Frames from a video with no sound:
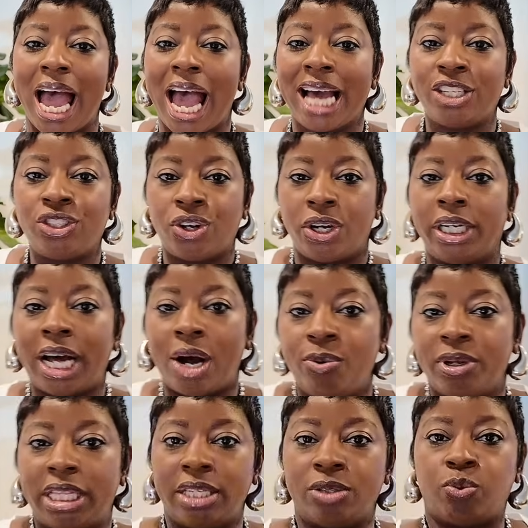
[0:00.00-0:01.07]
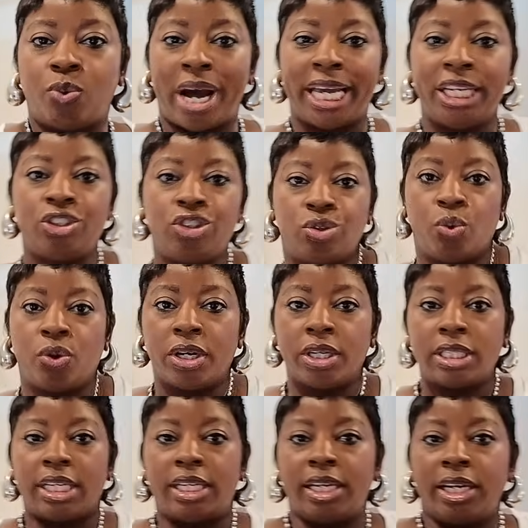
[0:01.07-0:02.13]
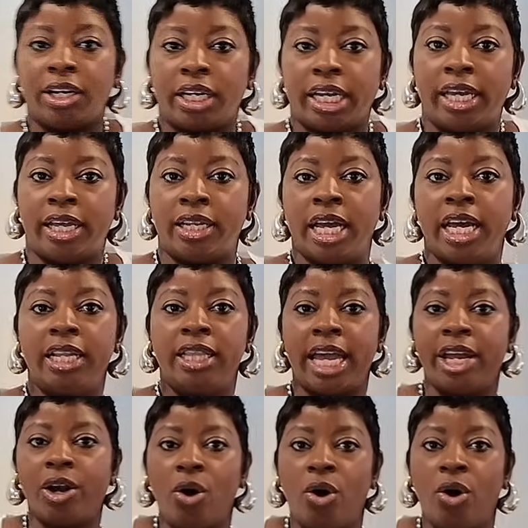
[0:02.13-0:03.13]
I started out with these white shorts, and they're, again, they